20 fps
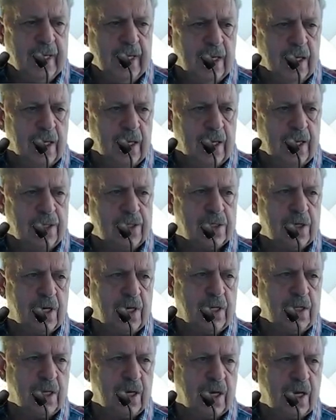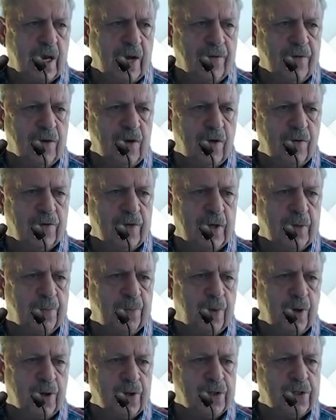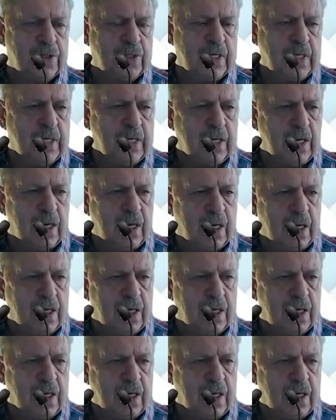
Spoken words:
Let's say the cover of that policy